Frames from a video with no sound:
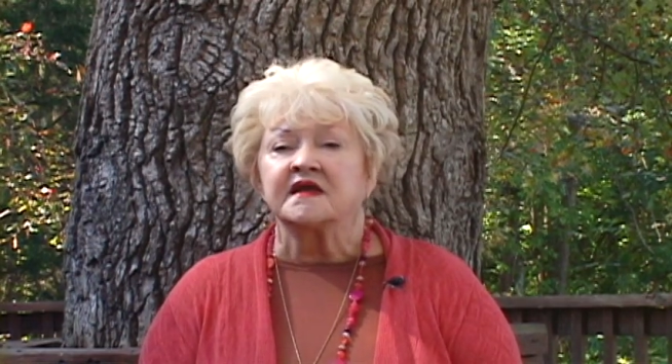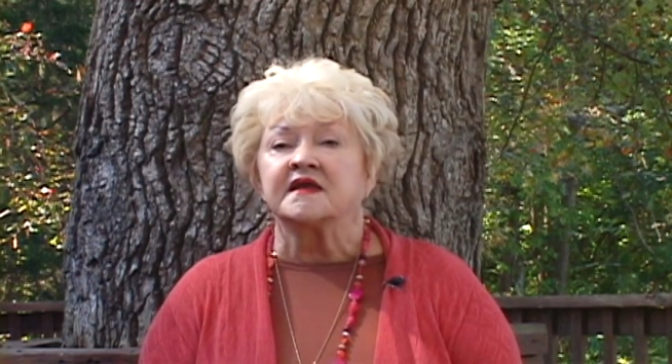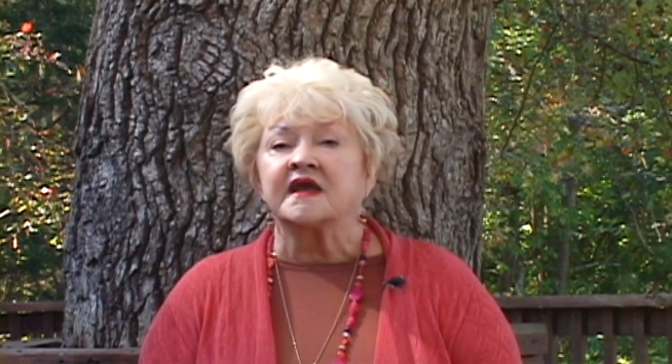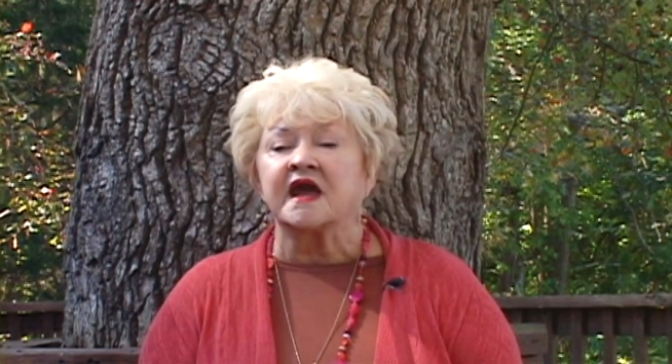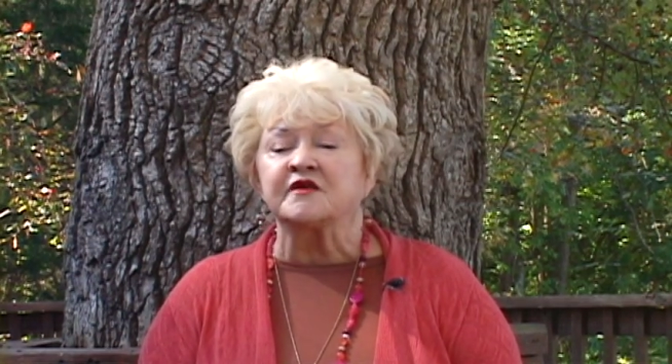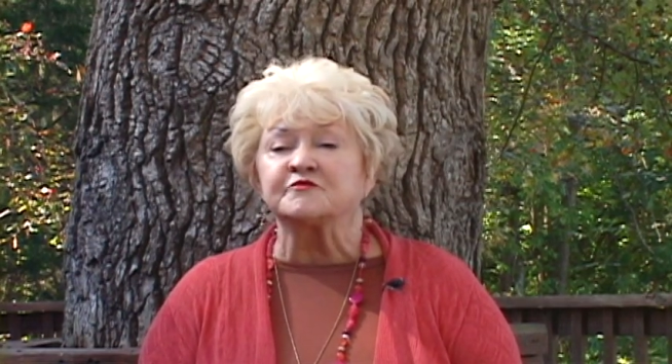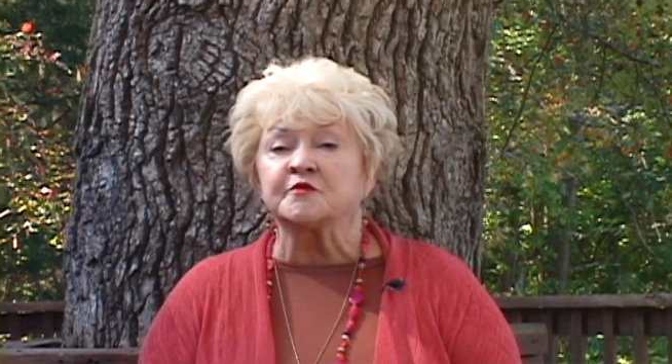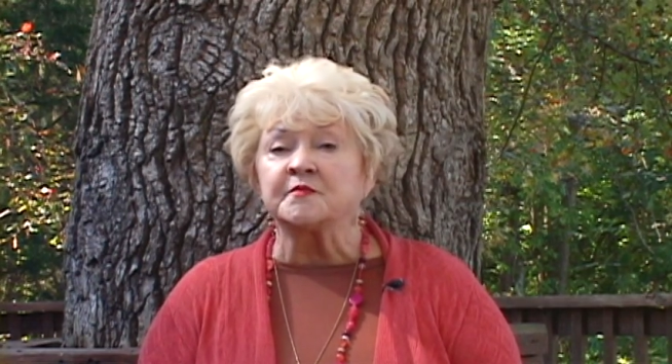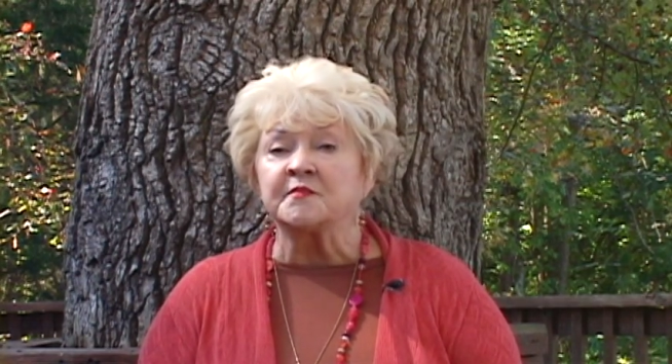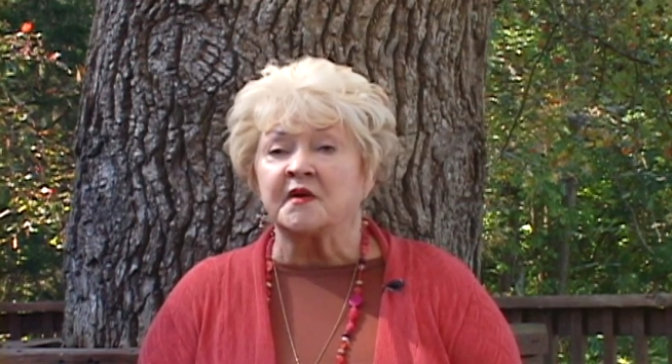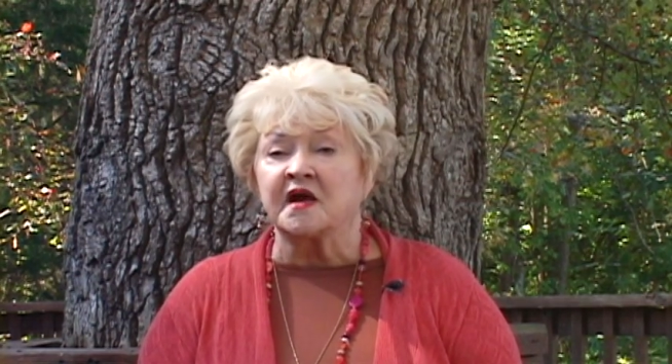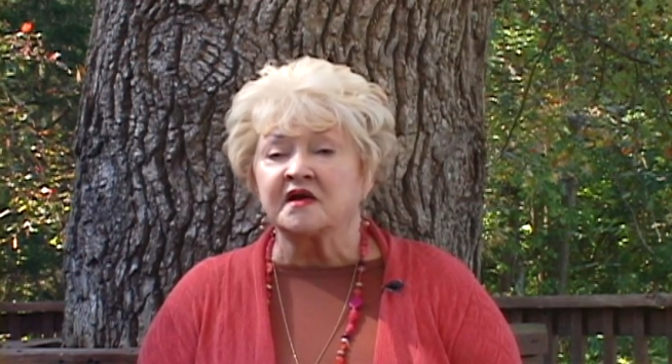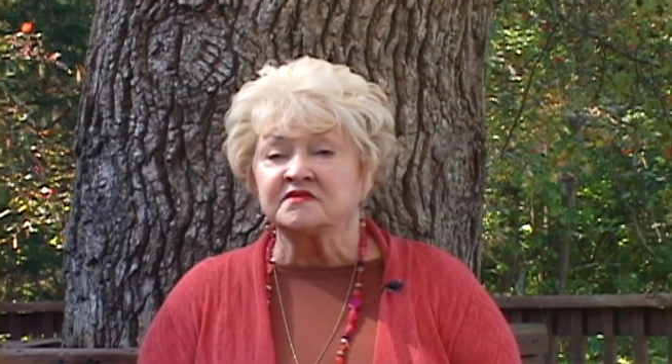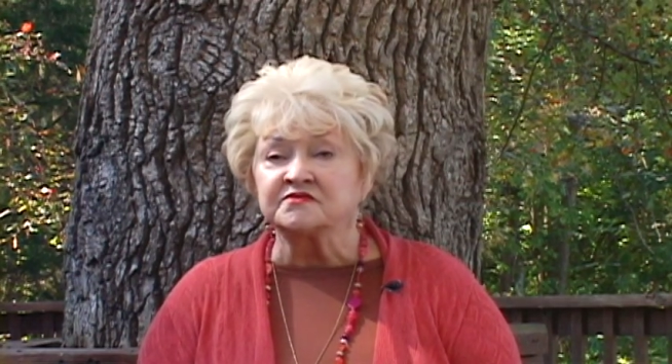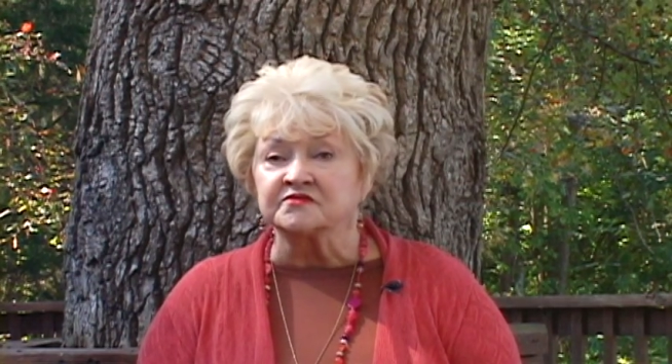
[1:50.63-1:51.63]
Catherine
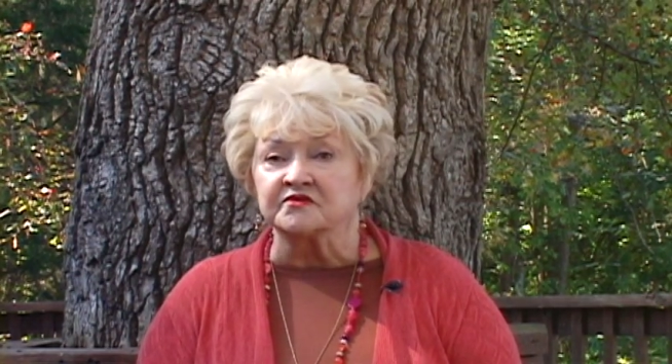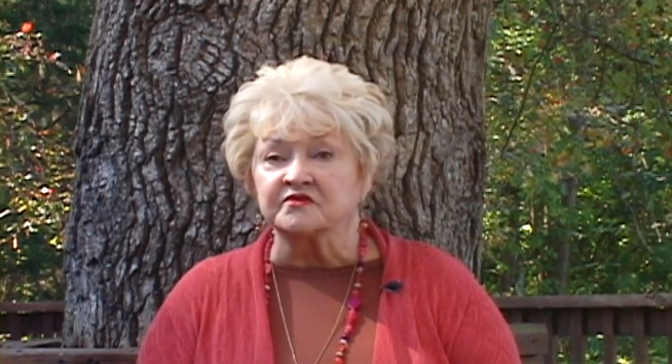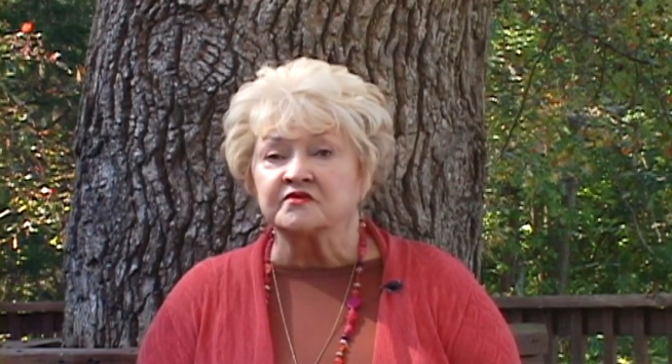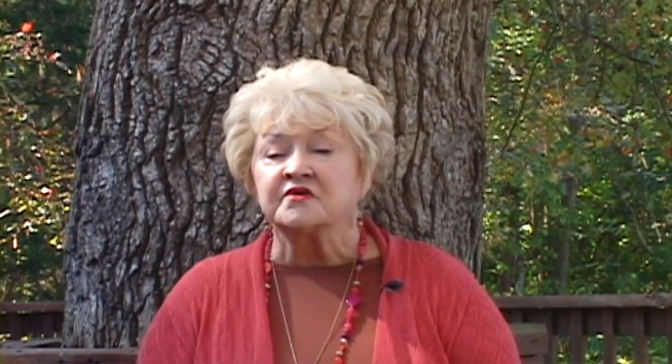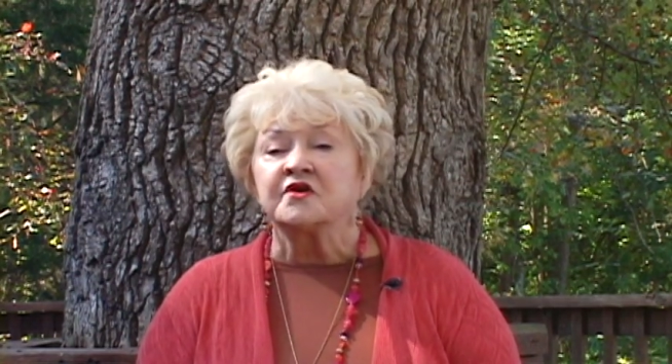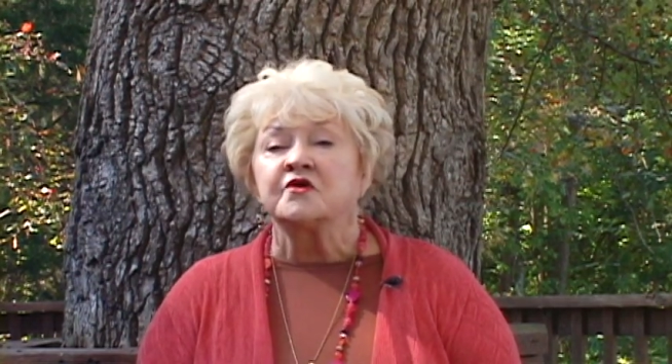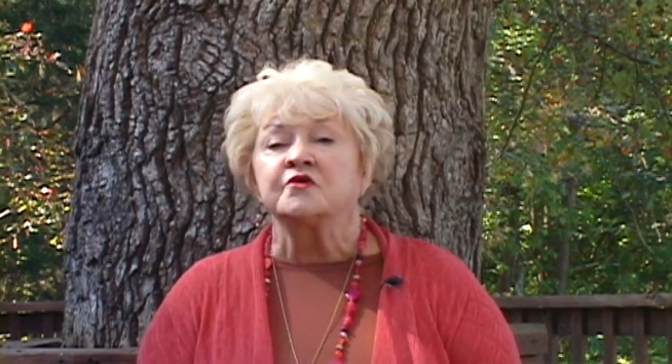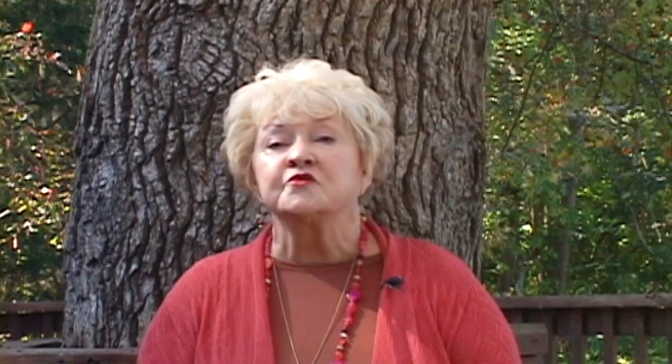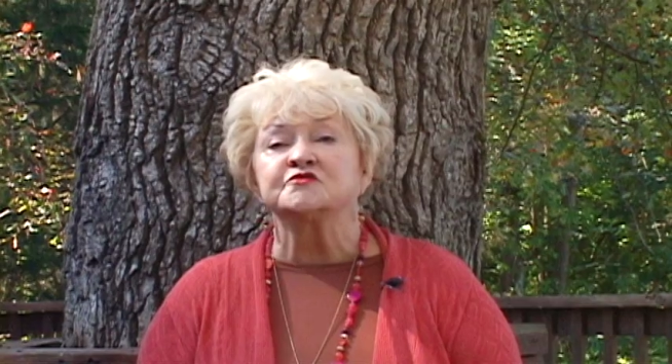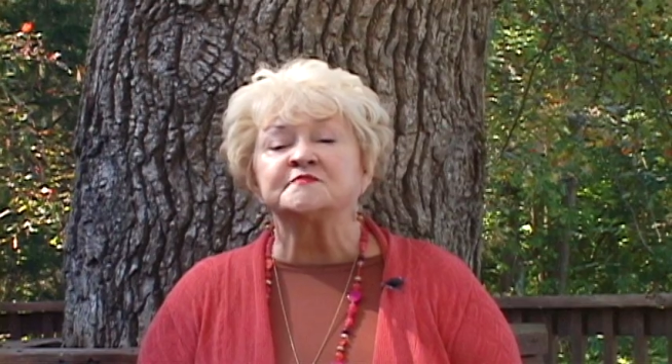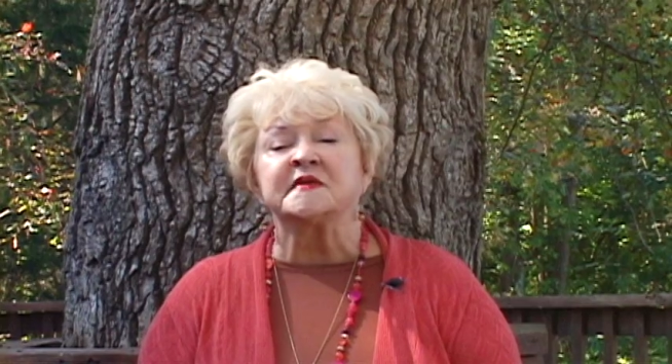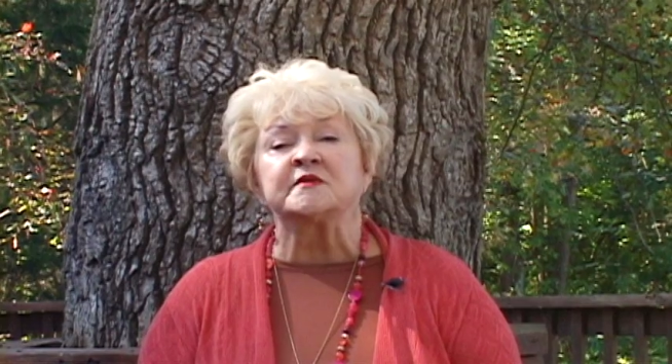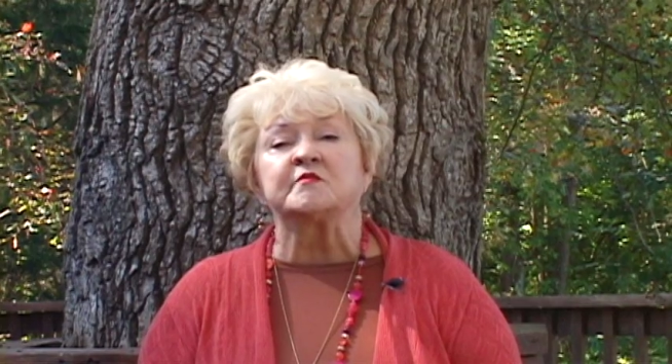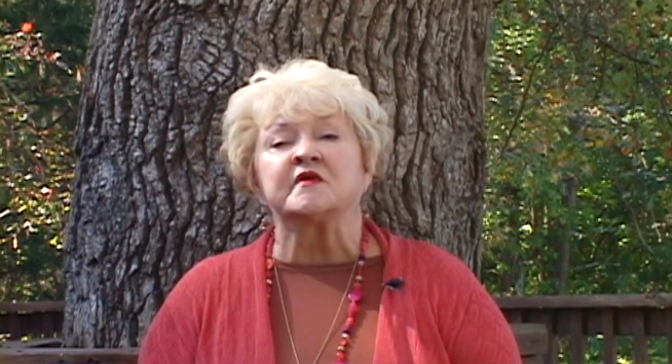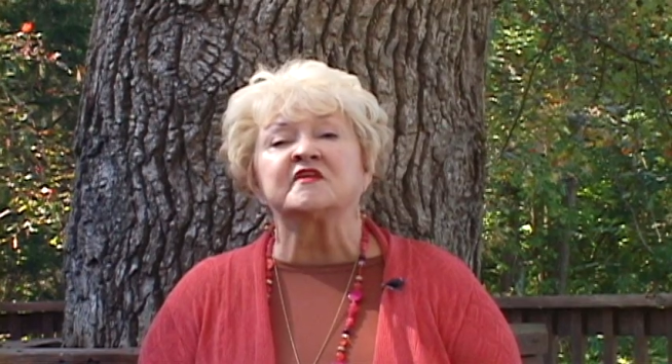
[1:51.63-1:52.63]
Ponder, who's
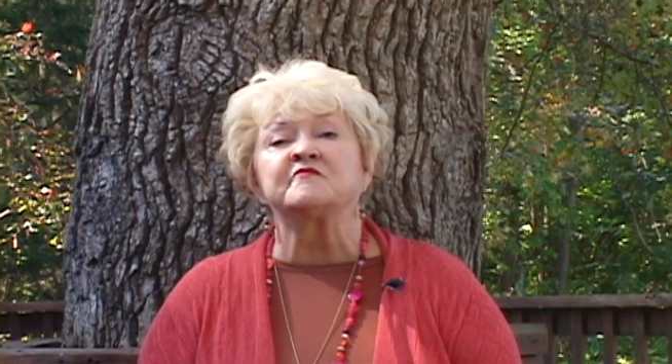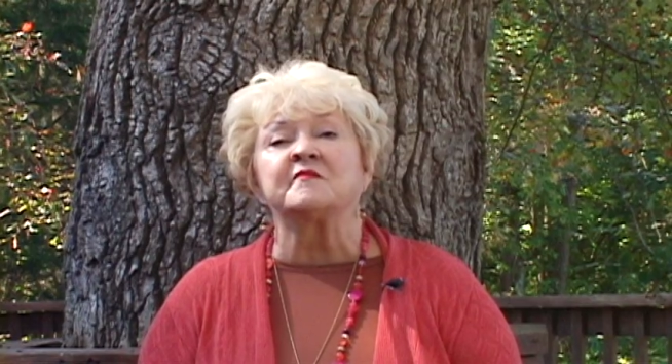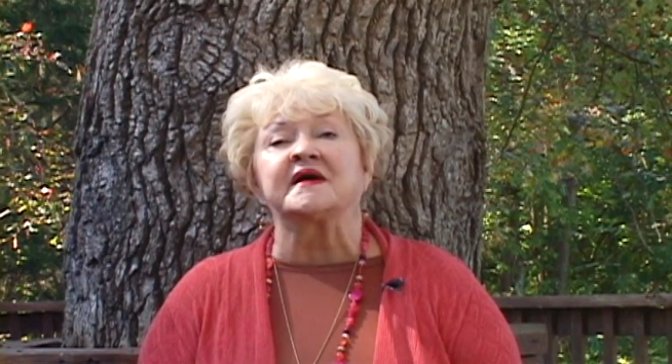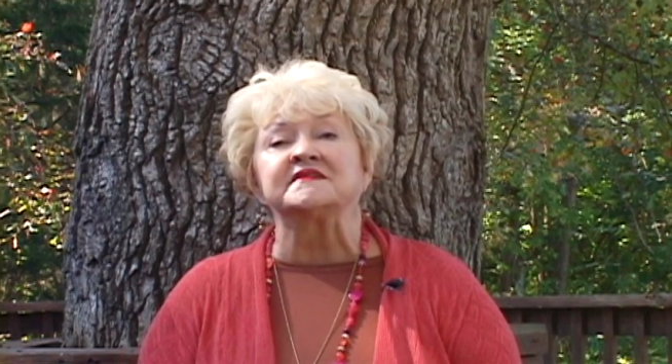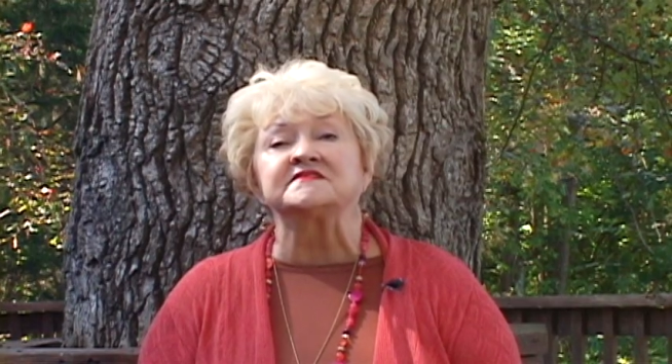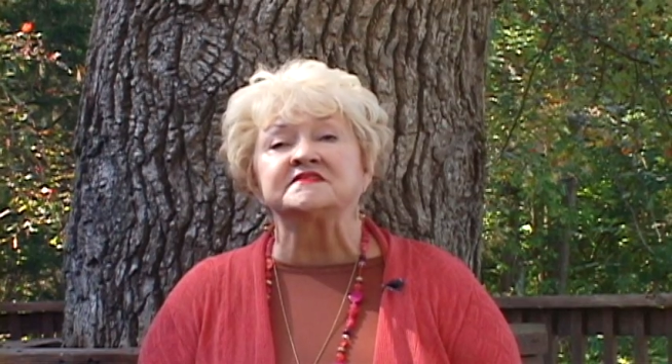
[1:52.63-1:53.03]
been one of my